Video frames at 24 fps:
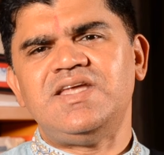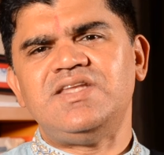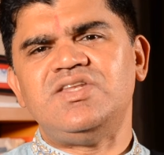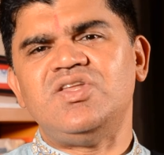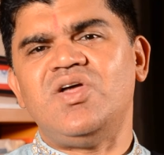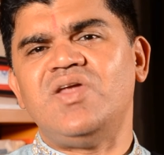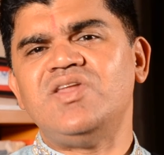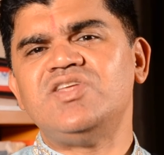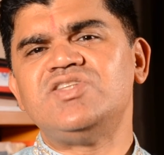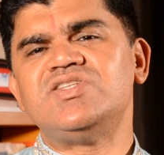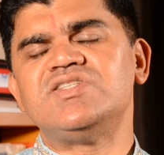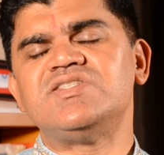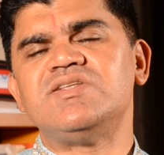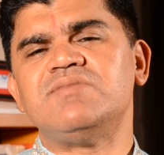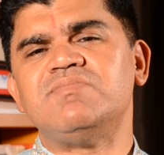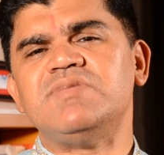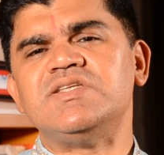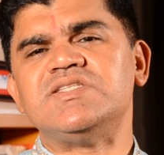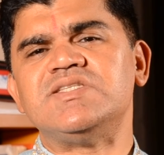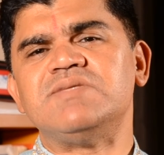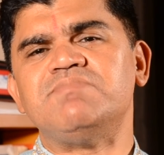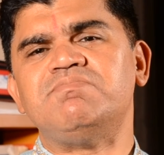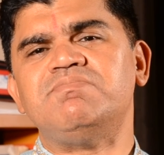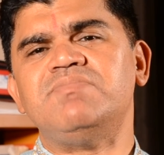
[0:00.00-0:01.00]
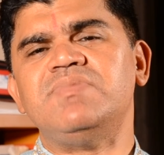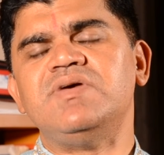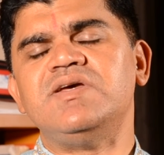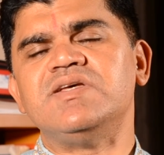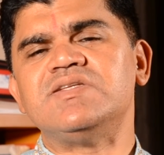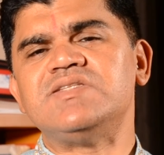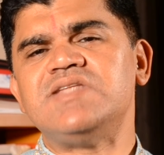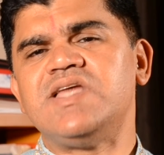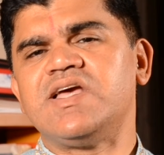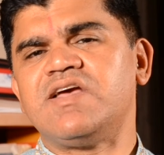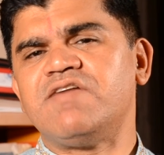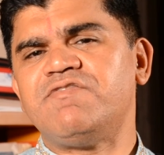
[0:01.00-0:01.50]
knowledge is
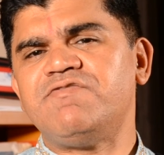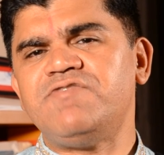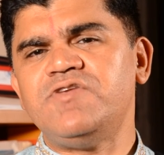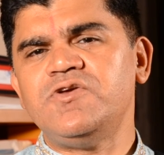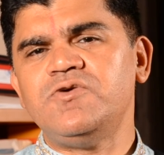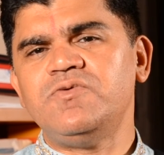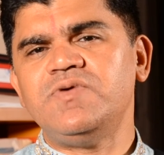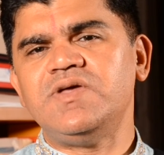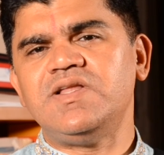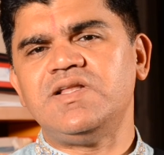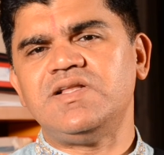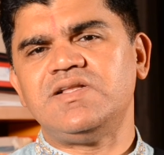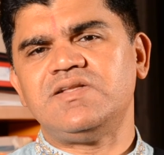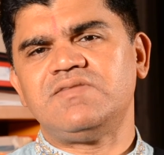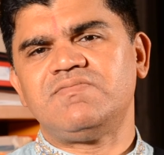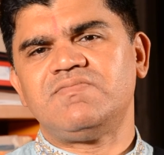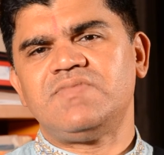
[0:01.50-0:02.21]
like a fuel.